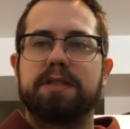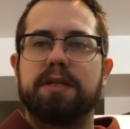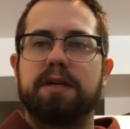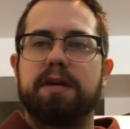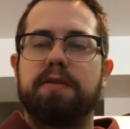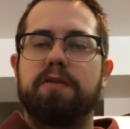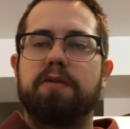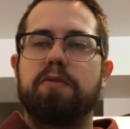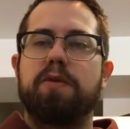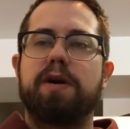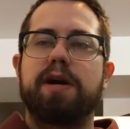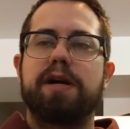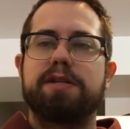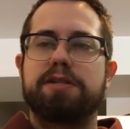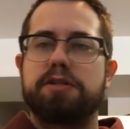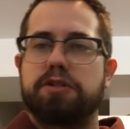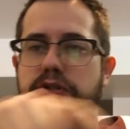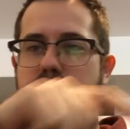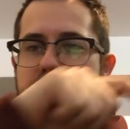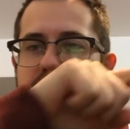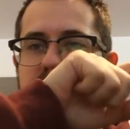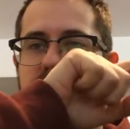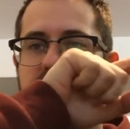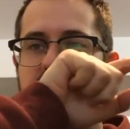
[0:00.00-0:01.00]
Otherwise,
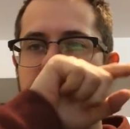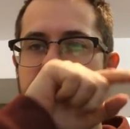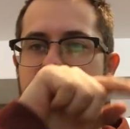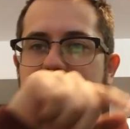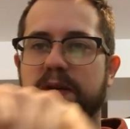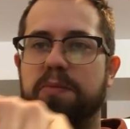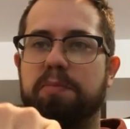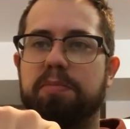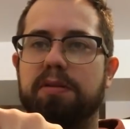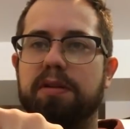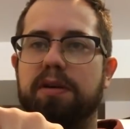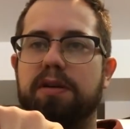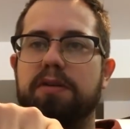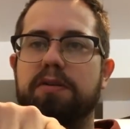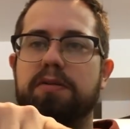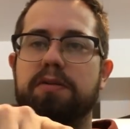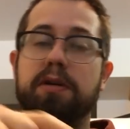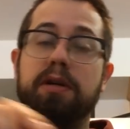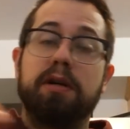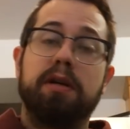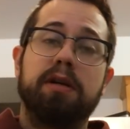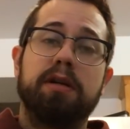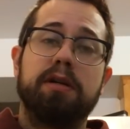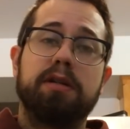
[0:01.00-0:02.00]
check the link
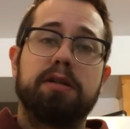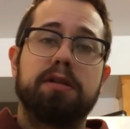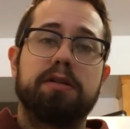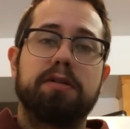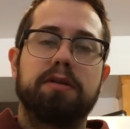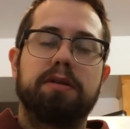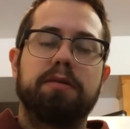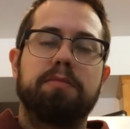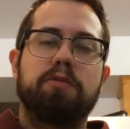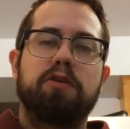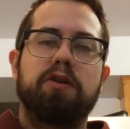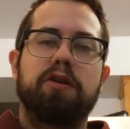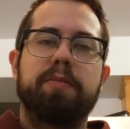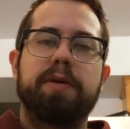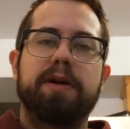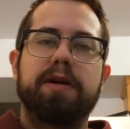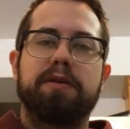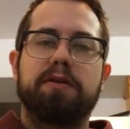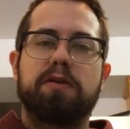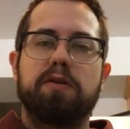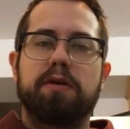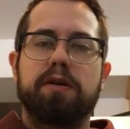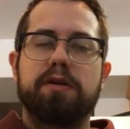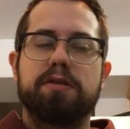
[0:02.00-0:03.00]
below to learn more
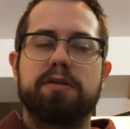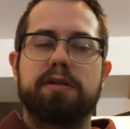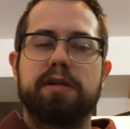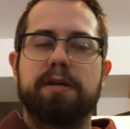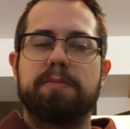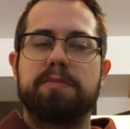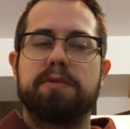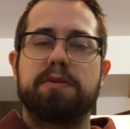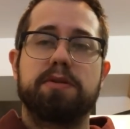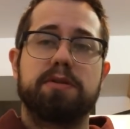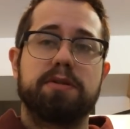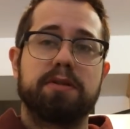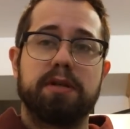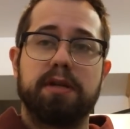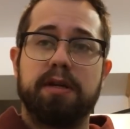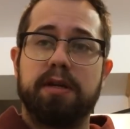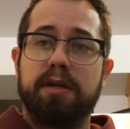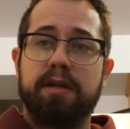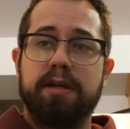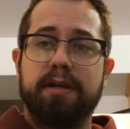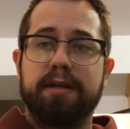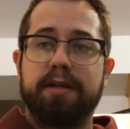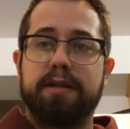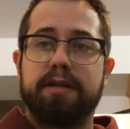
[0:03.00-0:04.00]
about cordyceps,
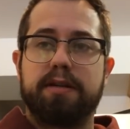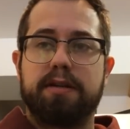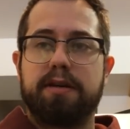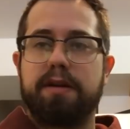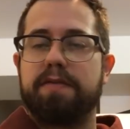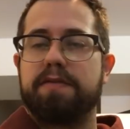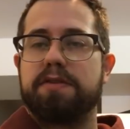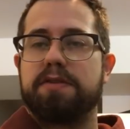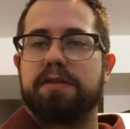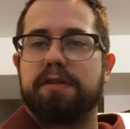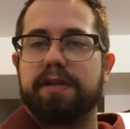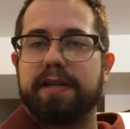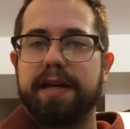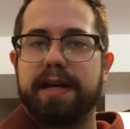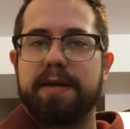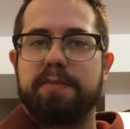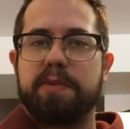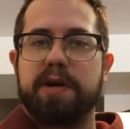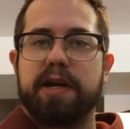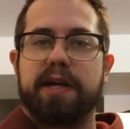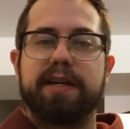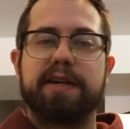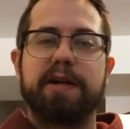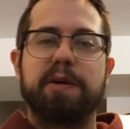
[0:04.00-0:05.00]
obviously at
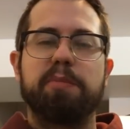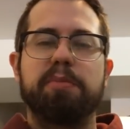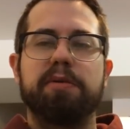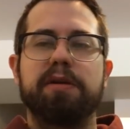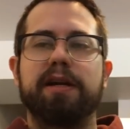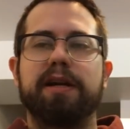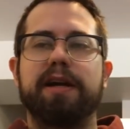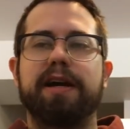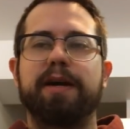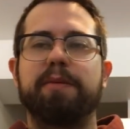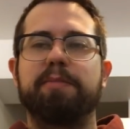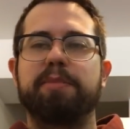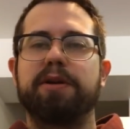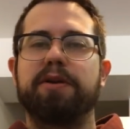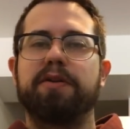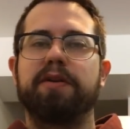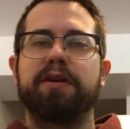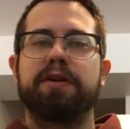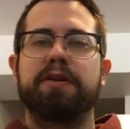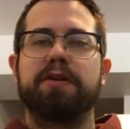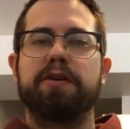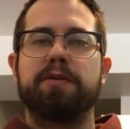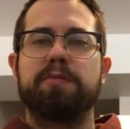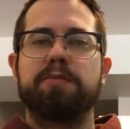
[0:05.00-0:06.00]
my company,
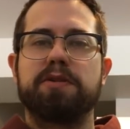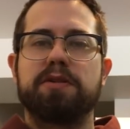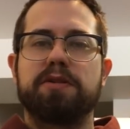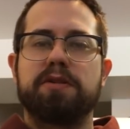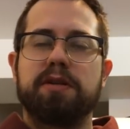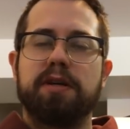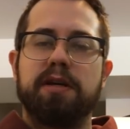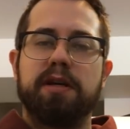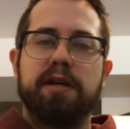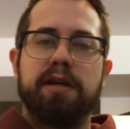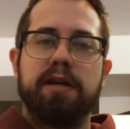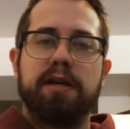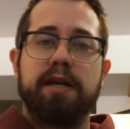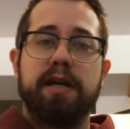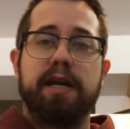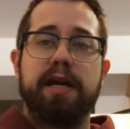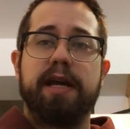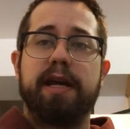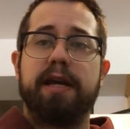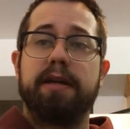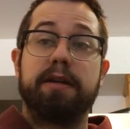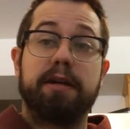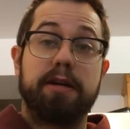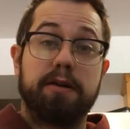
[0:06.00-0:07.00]
Hyperion Herbs,
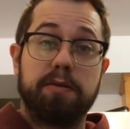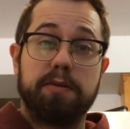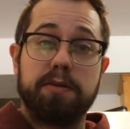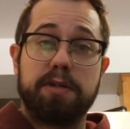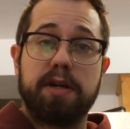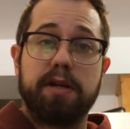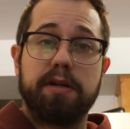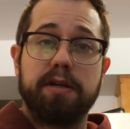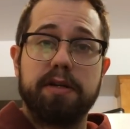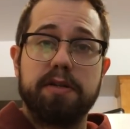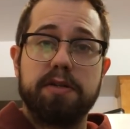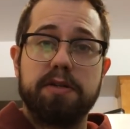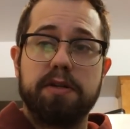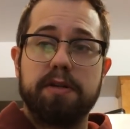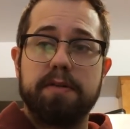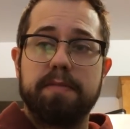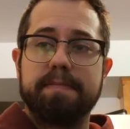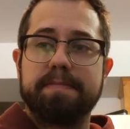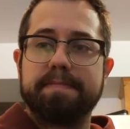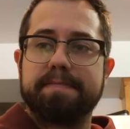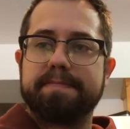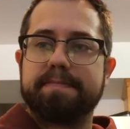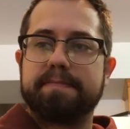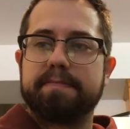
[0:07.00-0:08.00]
and I will talk to you
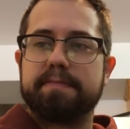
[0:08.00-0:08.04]
soon.